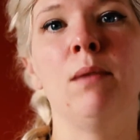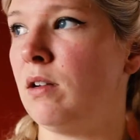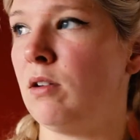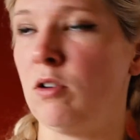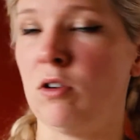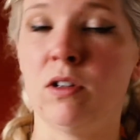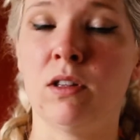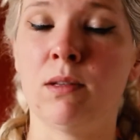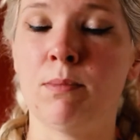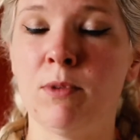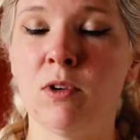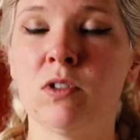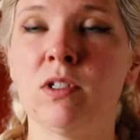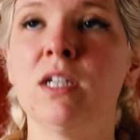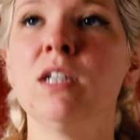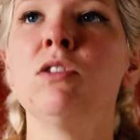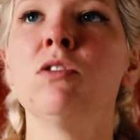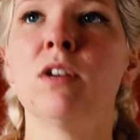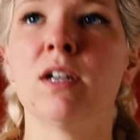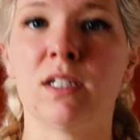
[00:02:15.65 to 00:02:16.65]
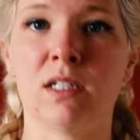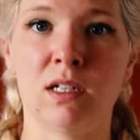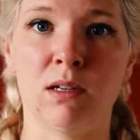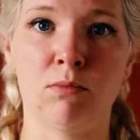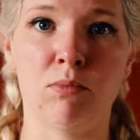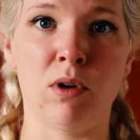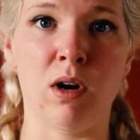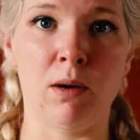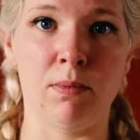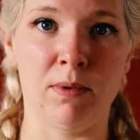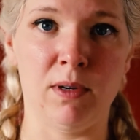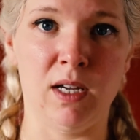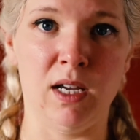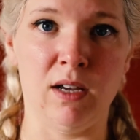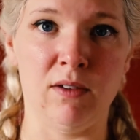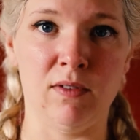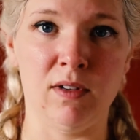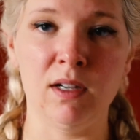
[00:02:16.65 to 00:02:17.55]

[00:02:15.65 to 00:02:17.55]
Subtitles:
Or the most interesting property of